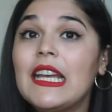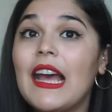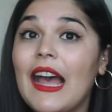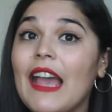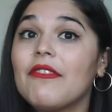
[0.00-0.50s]

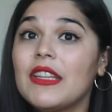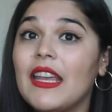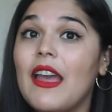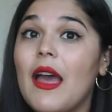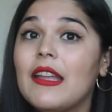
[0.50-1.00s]
I have to
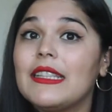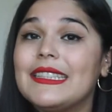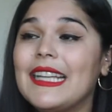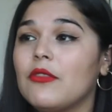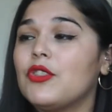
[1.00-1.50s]
get
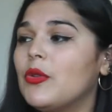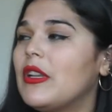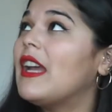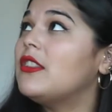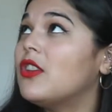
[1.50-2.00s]
down to
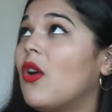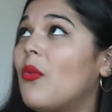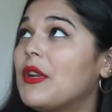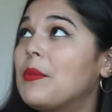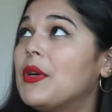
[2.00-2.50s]
it. I
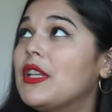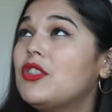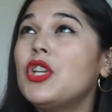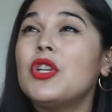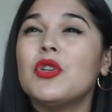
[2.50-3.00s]
don't want to
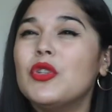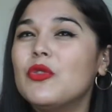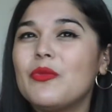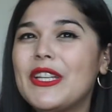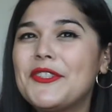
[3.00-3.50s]
put
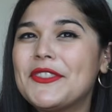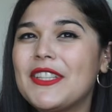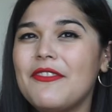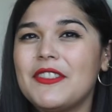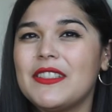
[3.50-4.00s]
too much
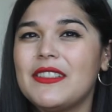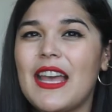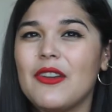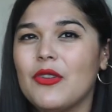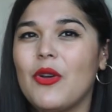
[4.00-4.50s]
stuff because
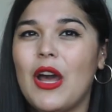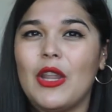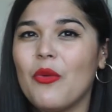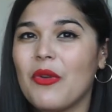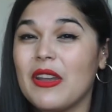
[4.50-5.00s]
I don't know how
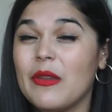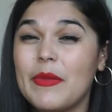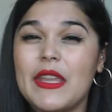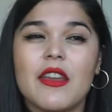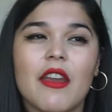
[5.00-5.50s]
long we're going to
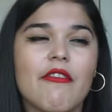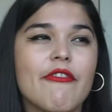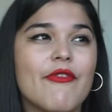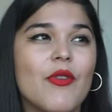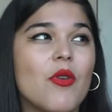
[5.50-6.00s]
be here
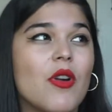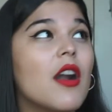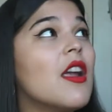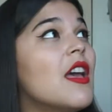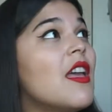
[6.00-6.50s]

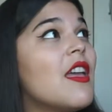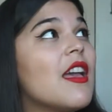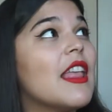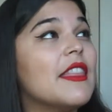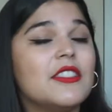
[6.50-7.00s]
for,
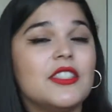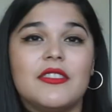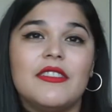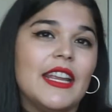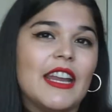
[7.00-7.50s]
and then just
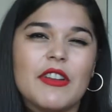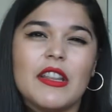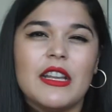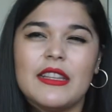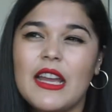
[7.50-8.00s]
to take
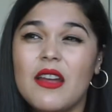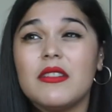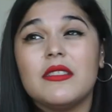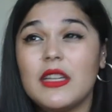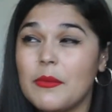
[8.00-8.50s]
everything down
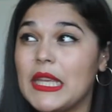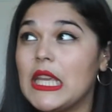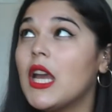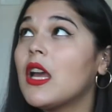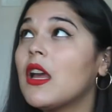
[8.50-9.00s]
is going to be